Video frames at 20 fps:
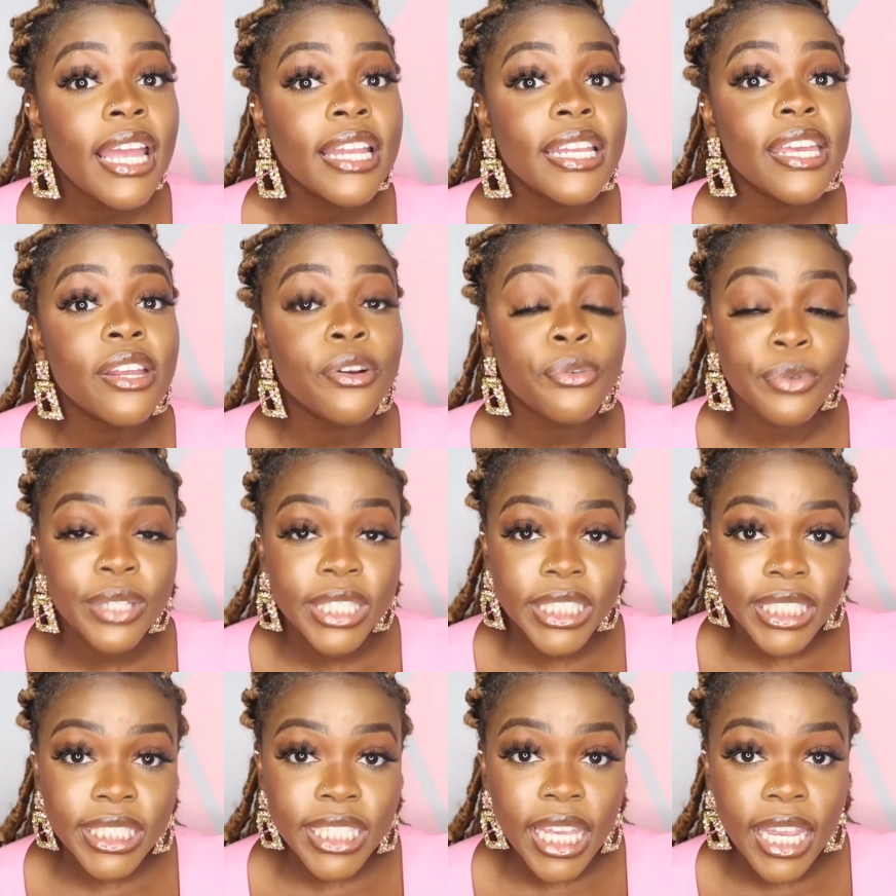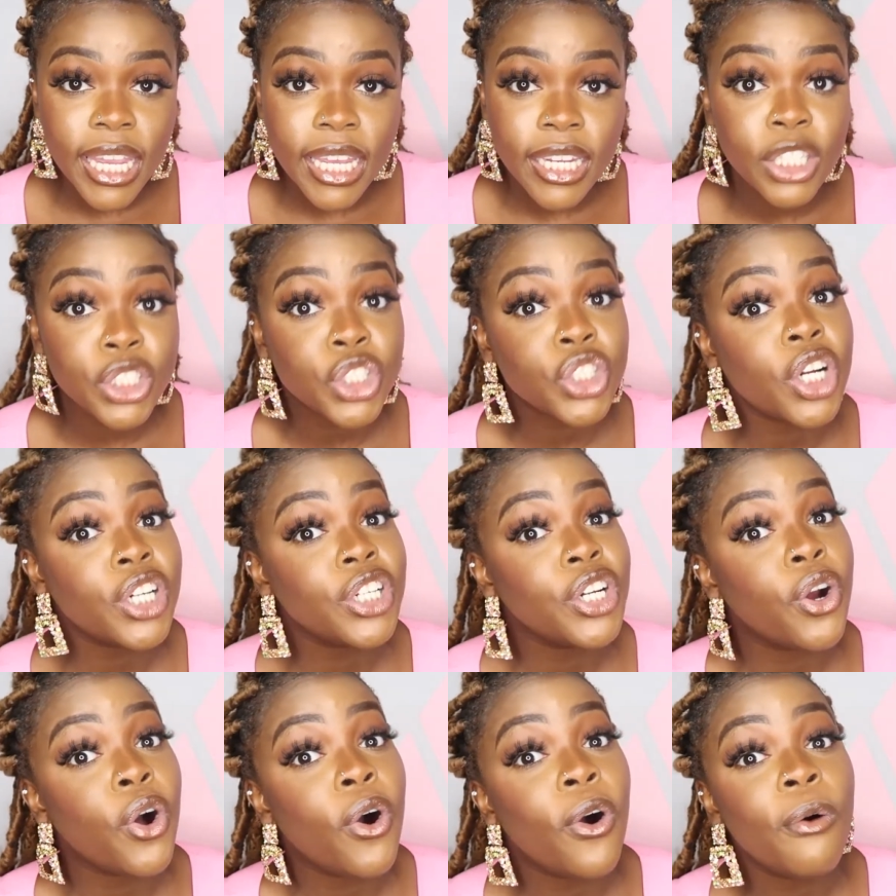and get rescanned and
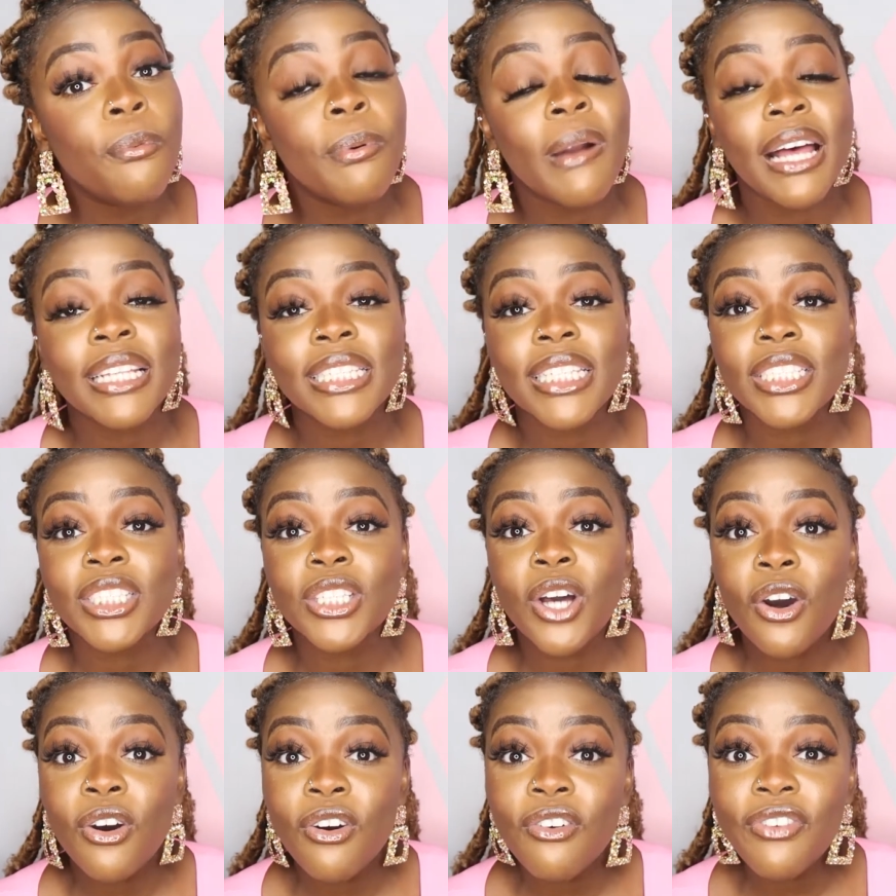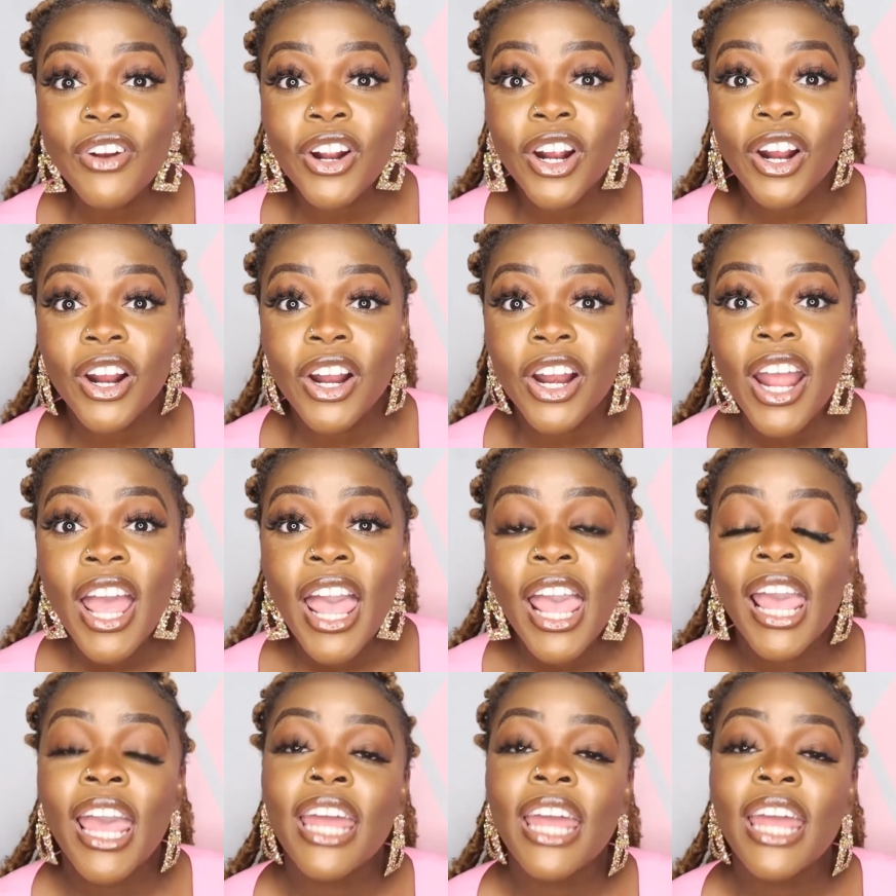start your whole process over.